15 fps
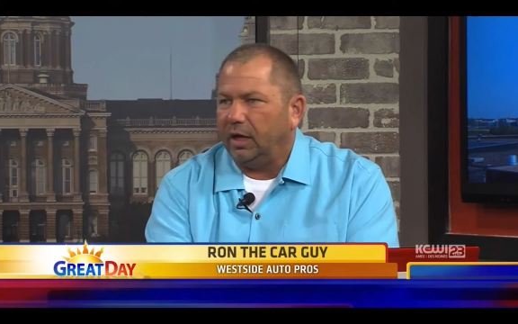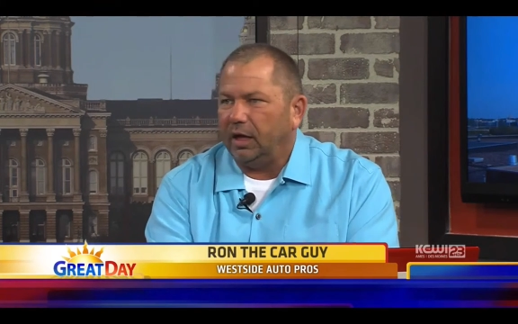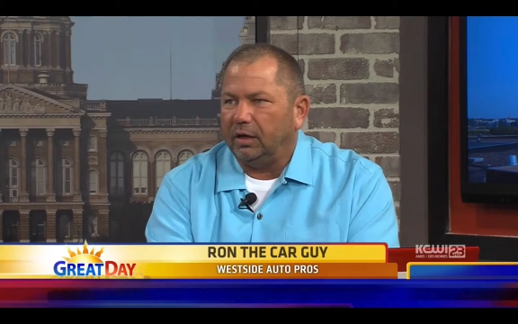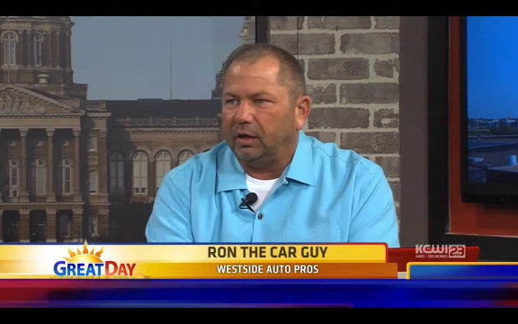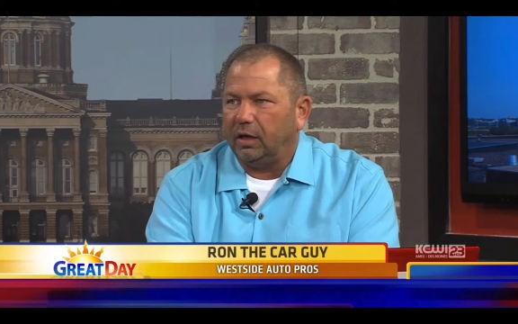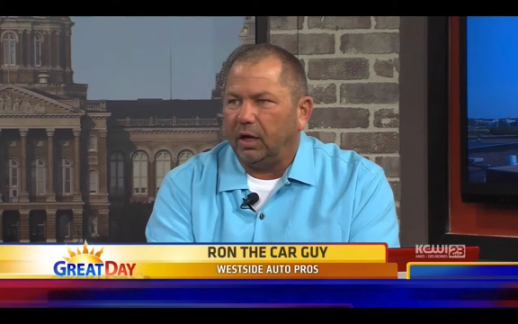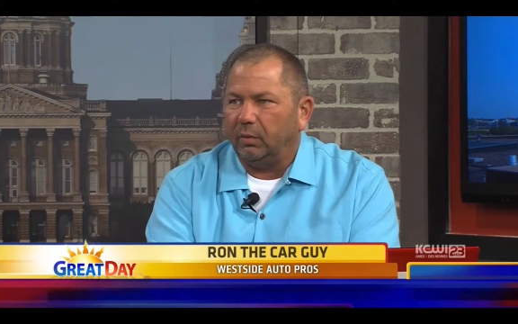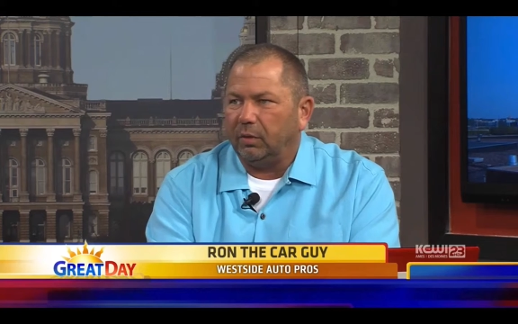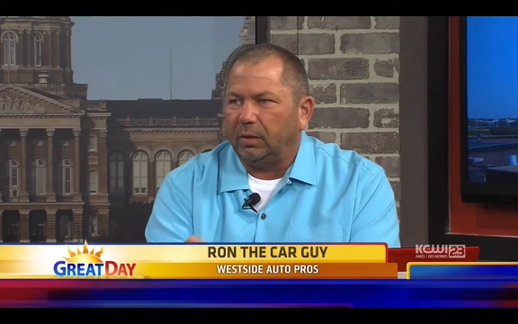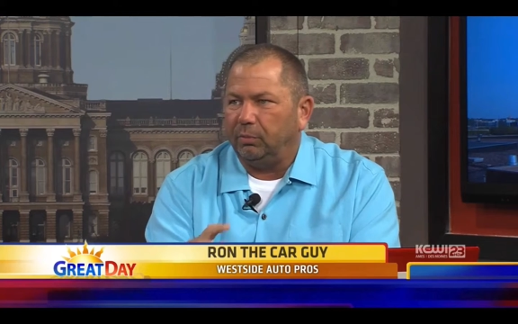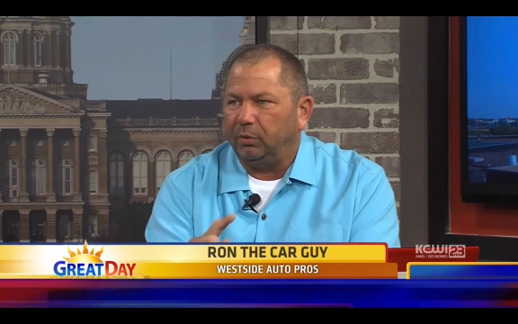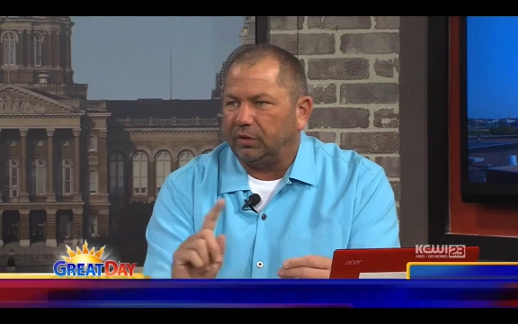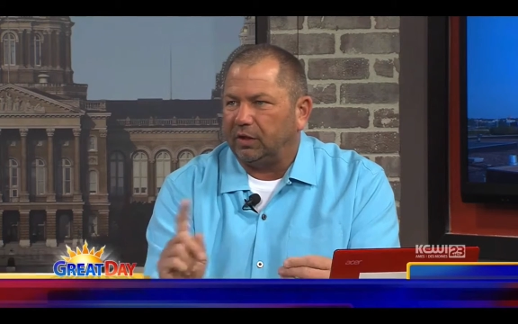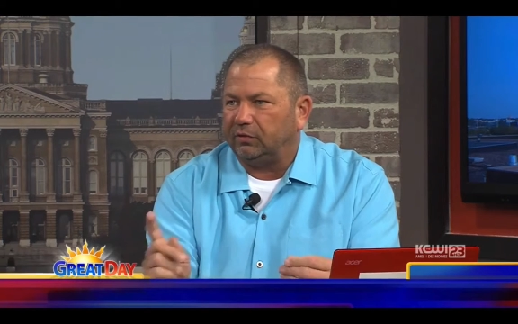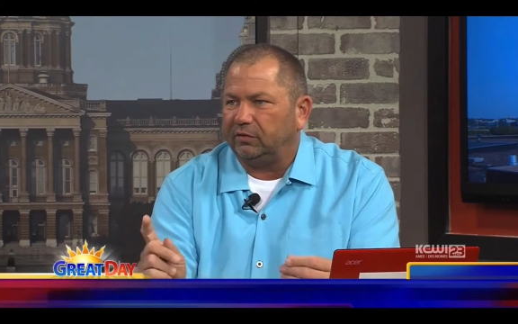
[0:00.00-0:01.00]
And we
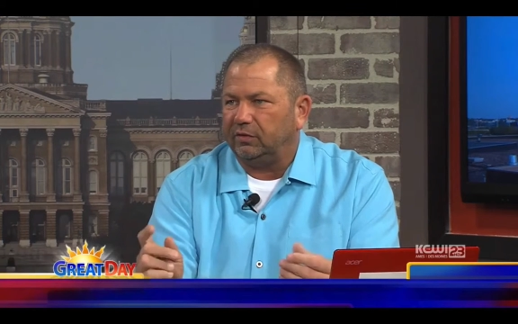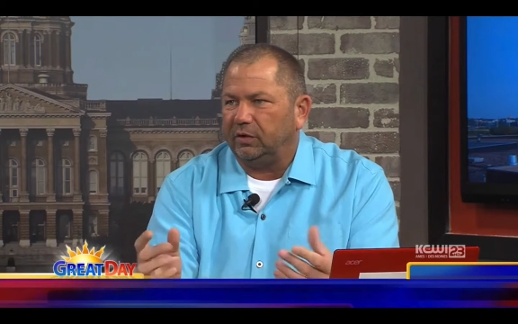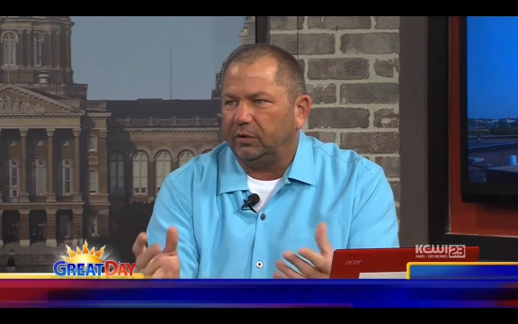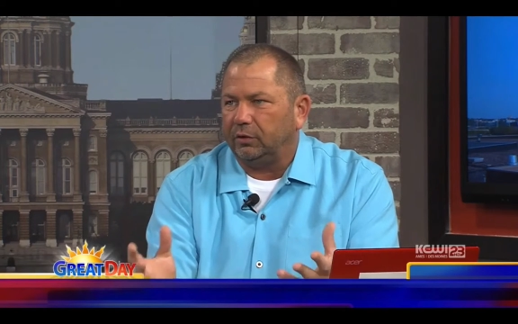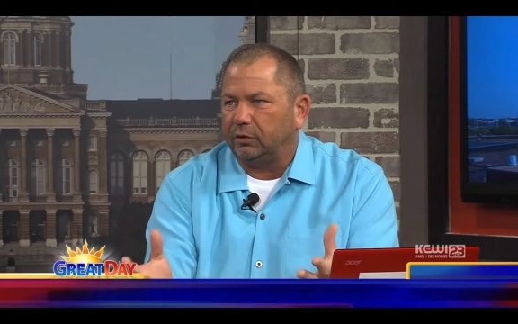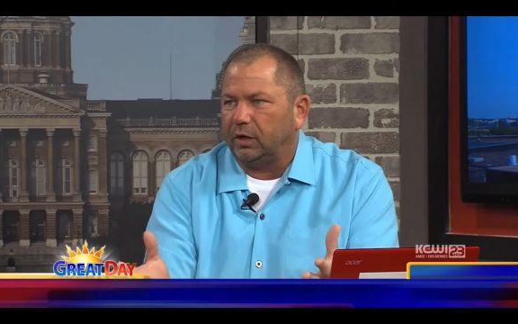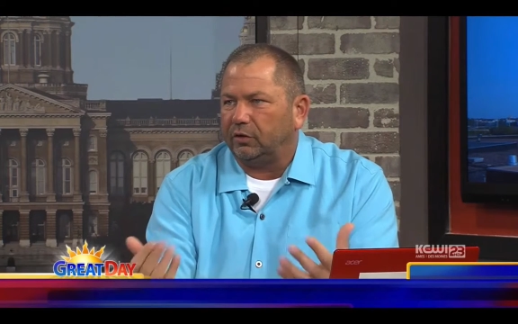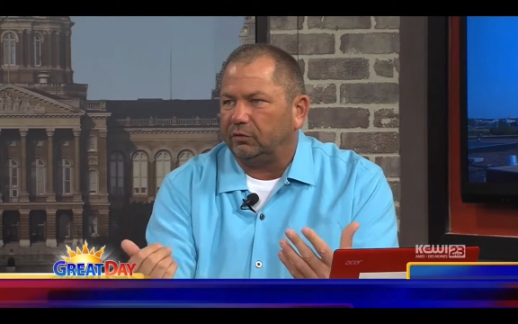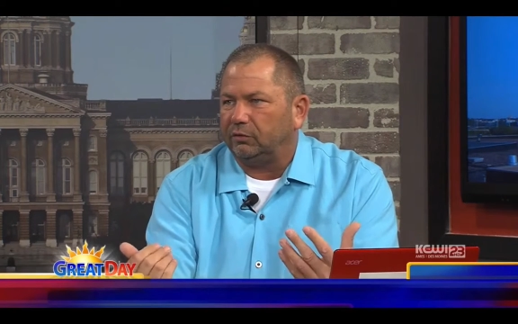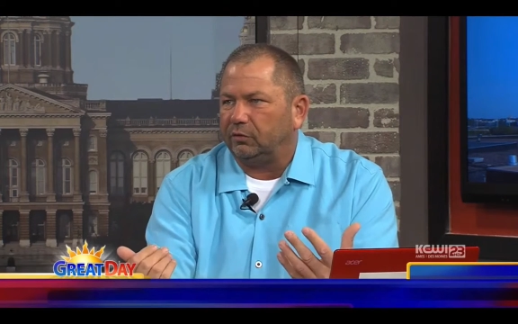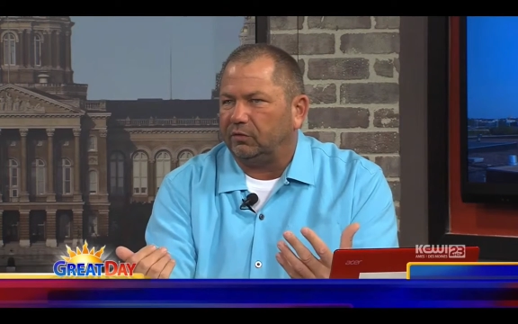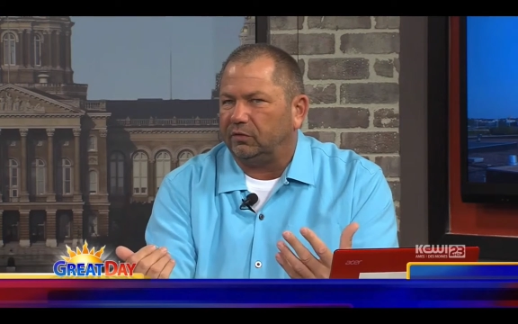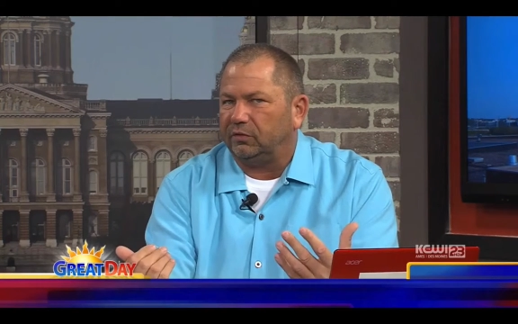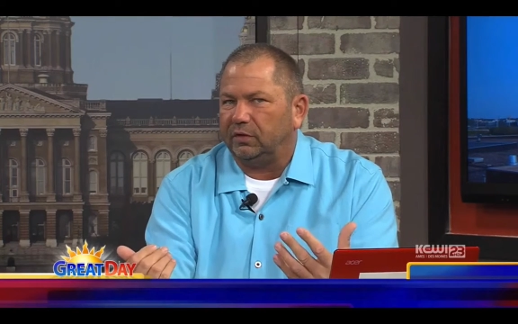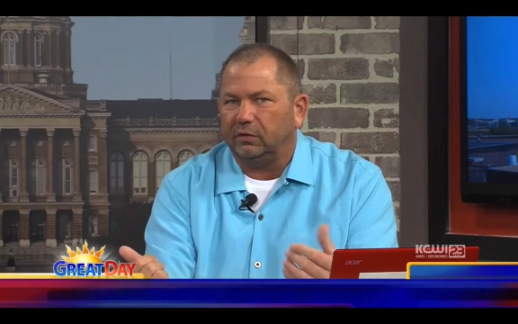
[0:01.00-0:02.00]
can put that sealer on it
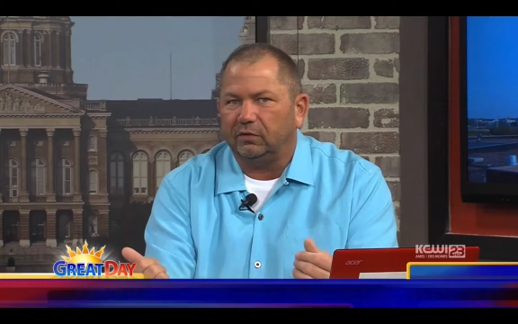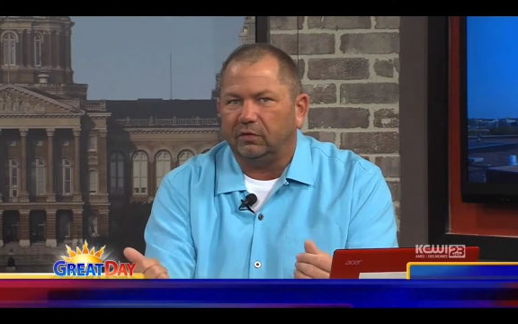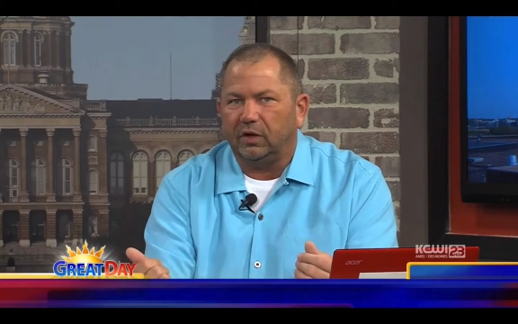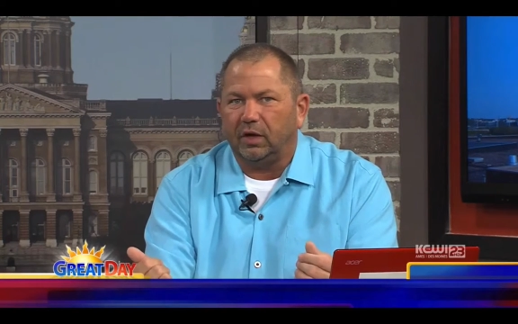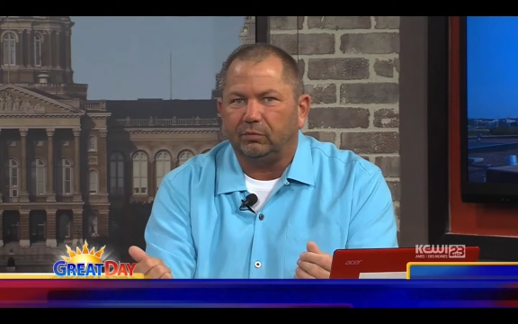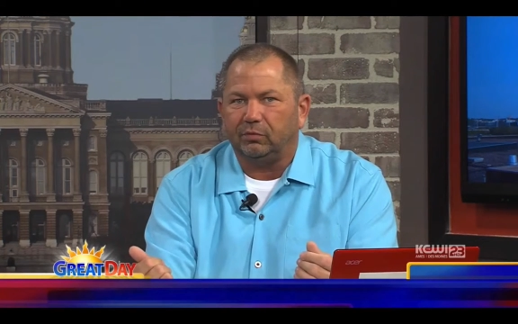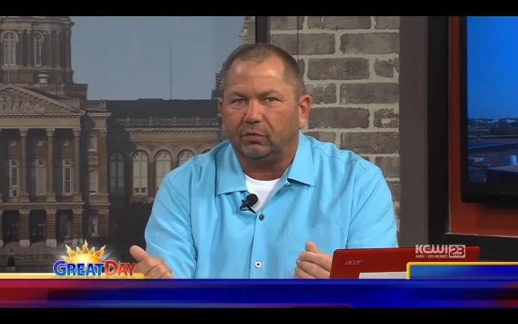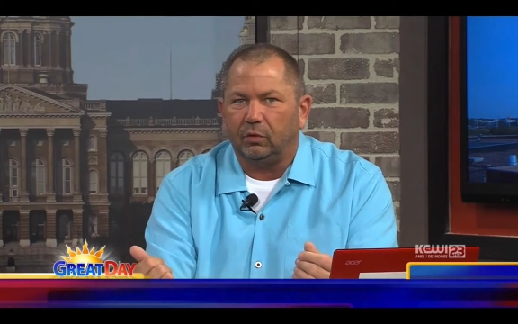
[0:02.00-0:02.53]
so it seals up.